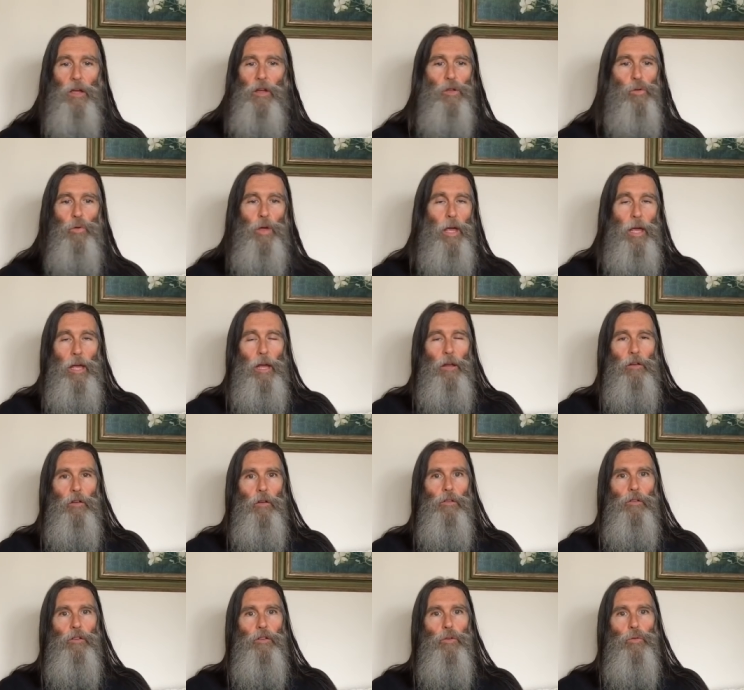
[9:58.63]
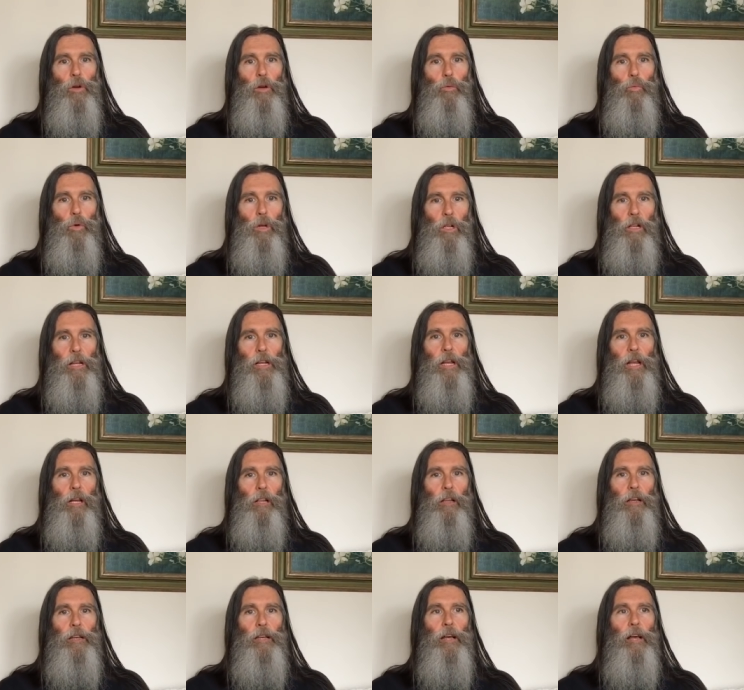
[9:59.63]
You can't just do it willy
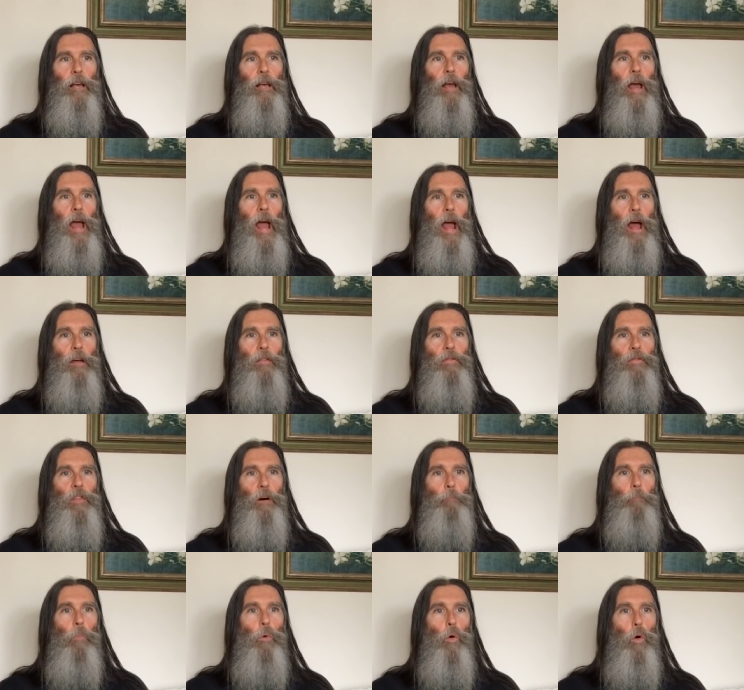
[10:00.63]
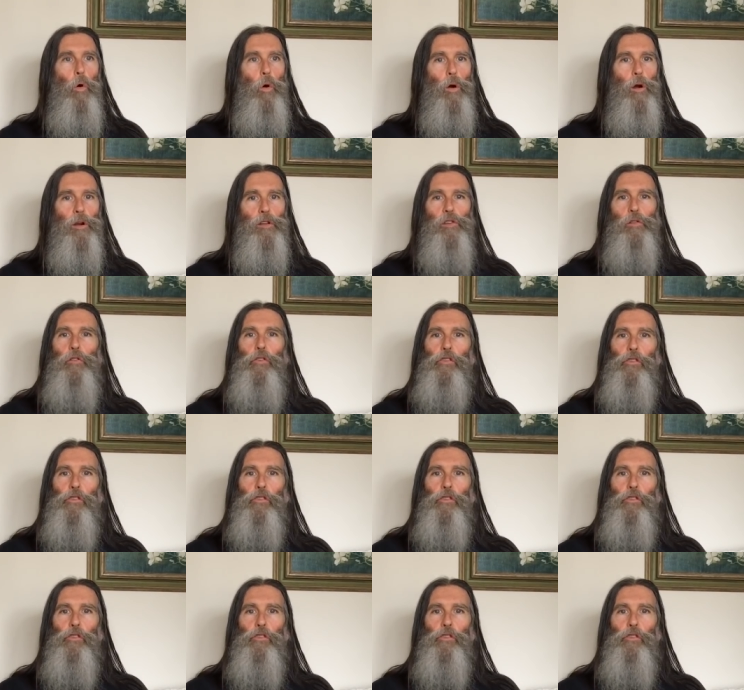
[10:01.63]
nilly and the more you